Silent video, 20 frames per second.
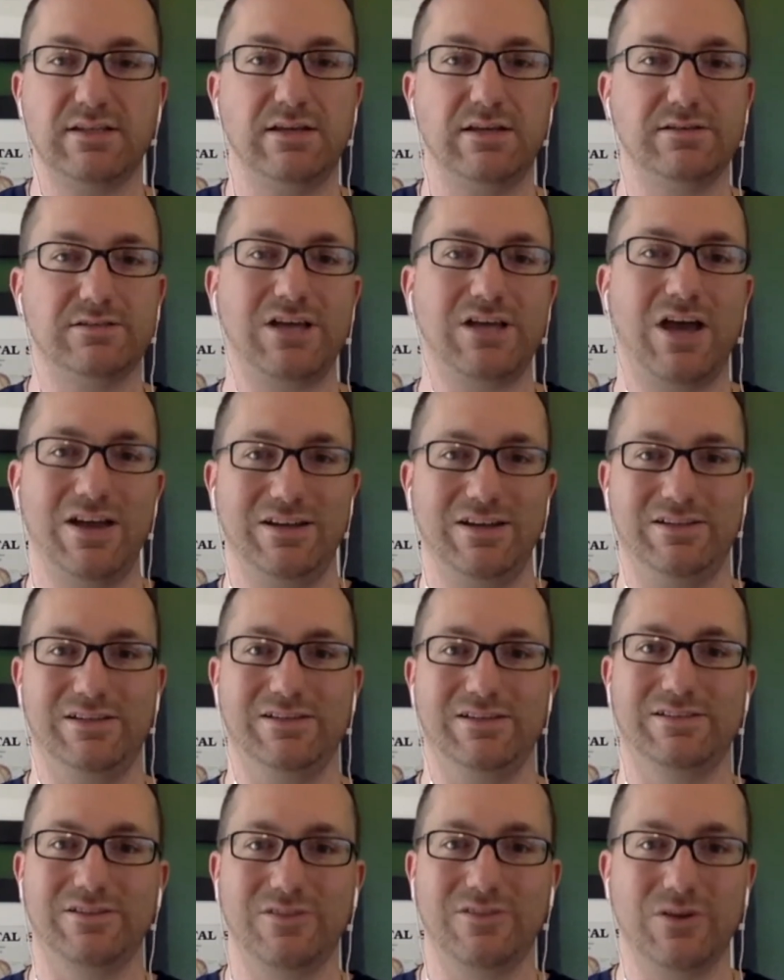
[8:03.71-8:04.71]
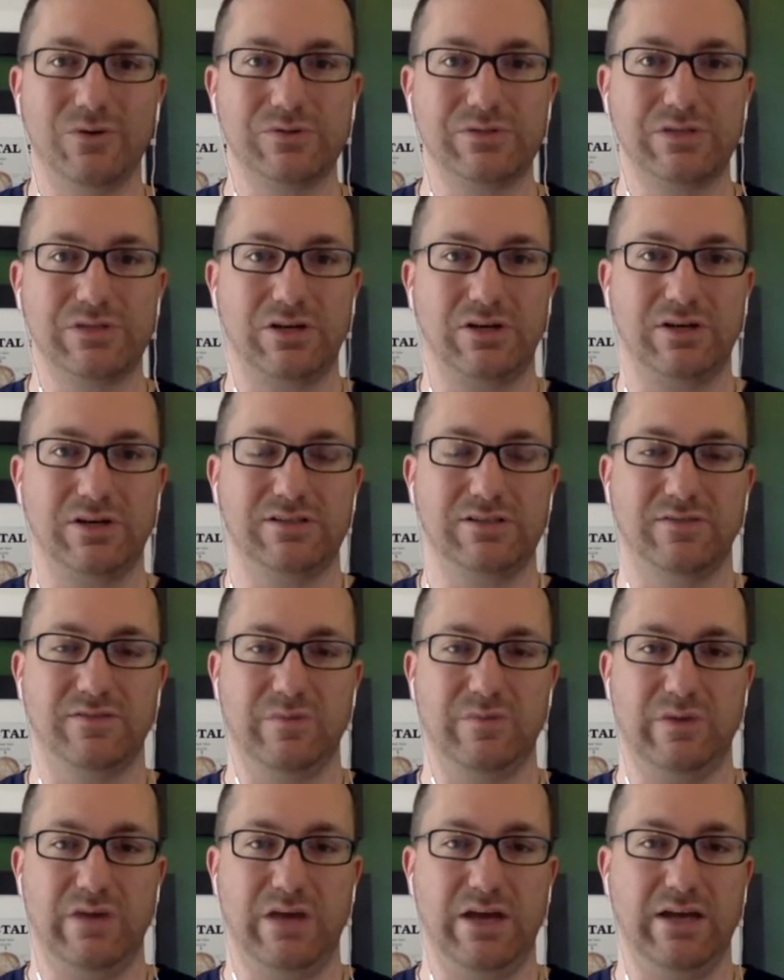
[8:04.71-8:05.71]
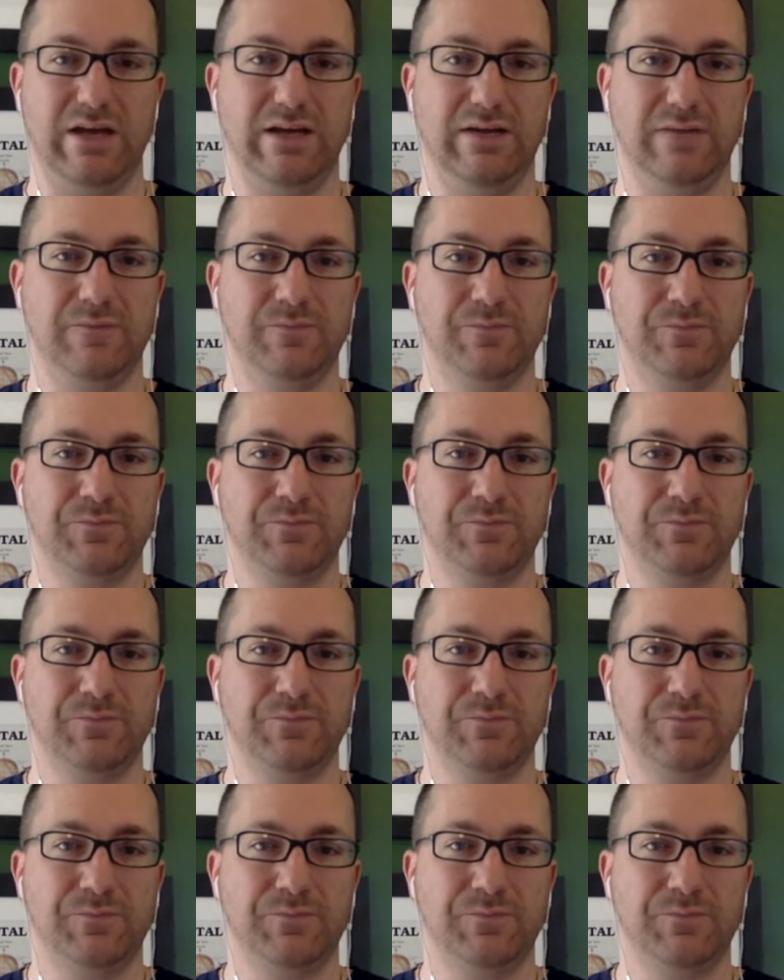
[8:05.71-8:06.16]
and tightness in those areas of the body.